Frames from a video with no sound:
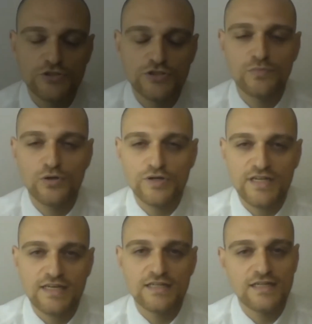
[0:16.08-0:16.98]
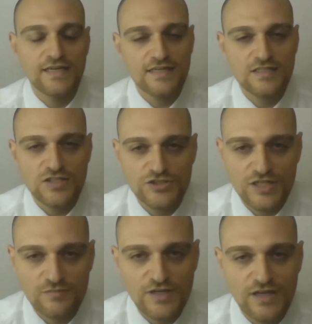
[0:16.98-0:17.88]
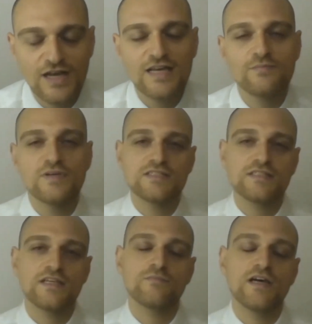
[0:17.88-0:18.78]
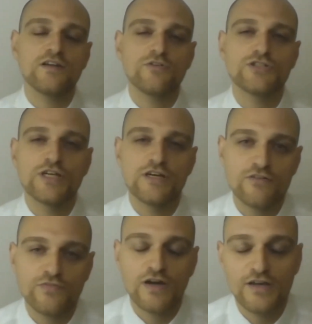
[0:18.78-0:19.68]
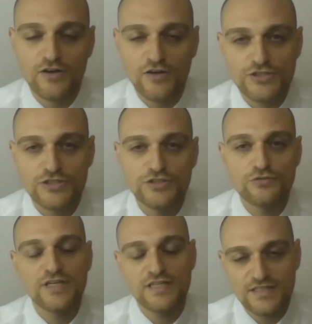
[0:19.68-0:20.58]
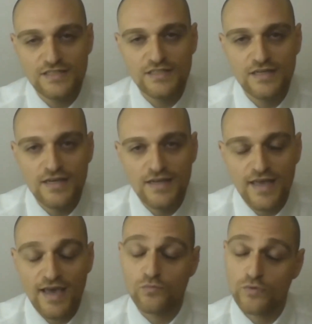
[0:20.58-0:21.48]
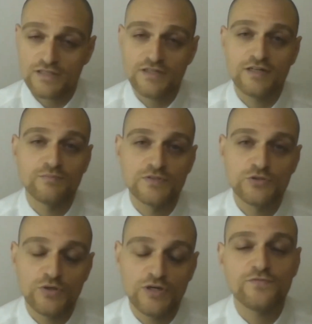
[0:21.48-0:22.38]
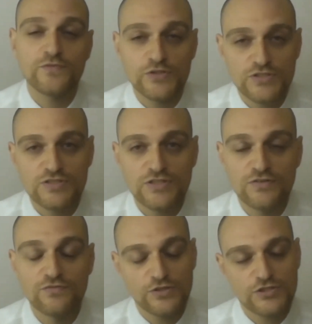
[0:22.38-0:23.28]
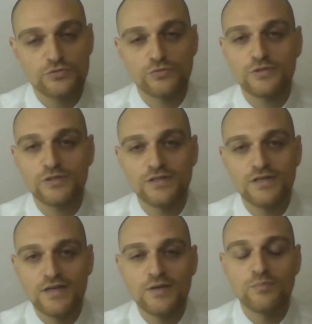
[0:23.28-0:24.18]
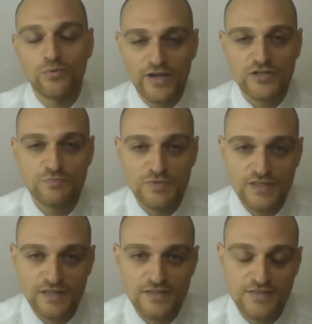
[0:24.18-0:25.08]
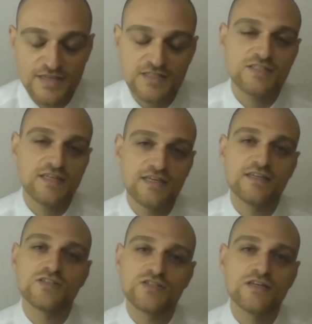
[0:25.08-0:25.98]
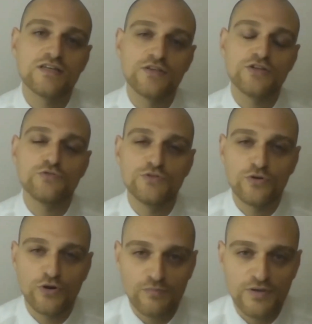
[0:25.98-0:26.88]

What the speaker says: good morning, ladies and gentlemen. I'm Islam Adra, Chair of IOSH UAE, and welcome to our first virtual branch meeting. This is the new norm,